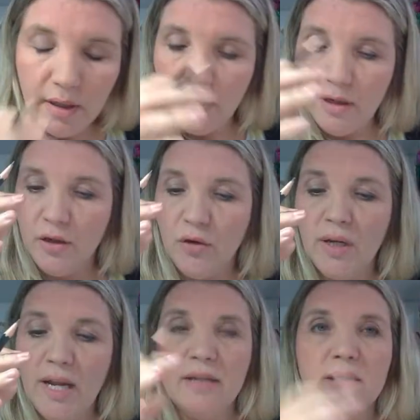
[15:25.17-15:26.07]
you
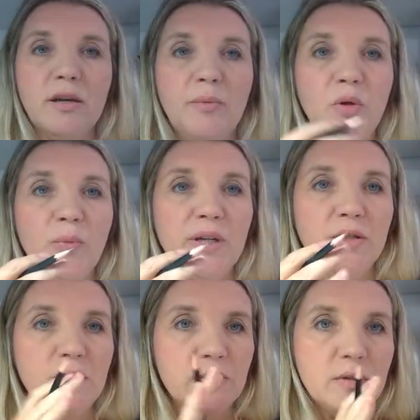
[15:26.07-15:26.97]
can end up, your brain
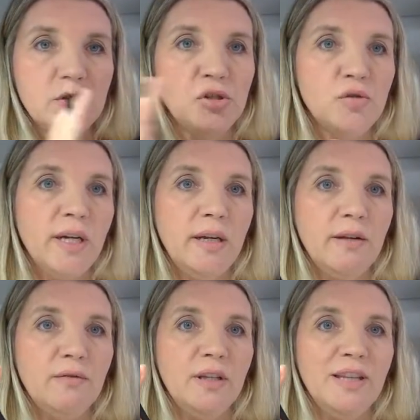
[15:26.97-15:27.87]
just wants to straighten
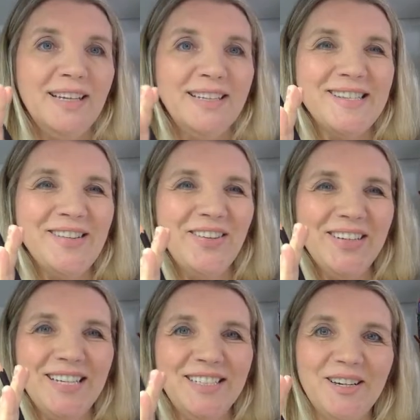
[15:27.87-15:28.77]
everything, so you could
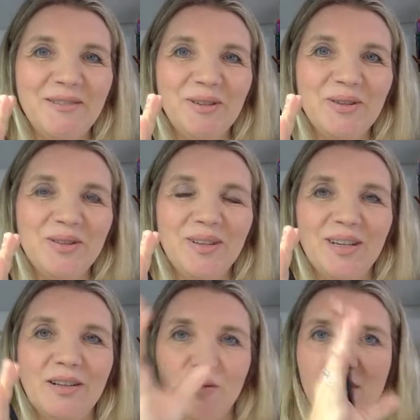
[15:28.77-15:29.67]
end up with
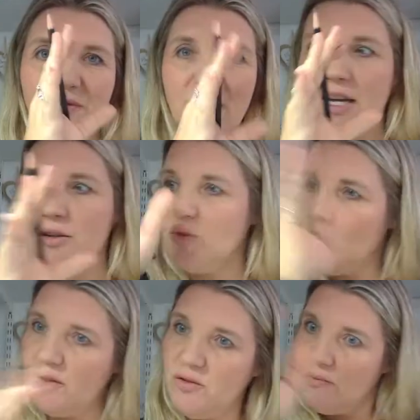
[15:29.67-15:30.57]
like lots of clouds
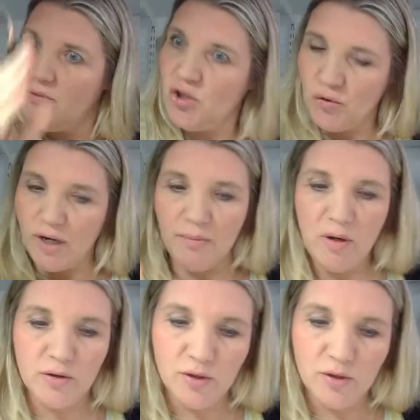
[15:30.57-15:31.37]
with straight marks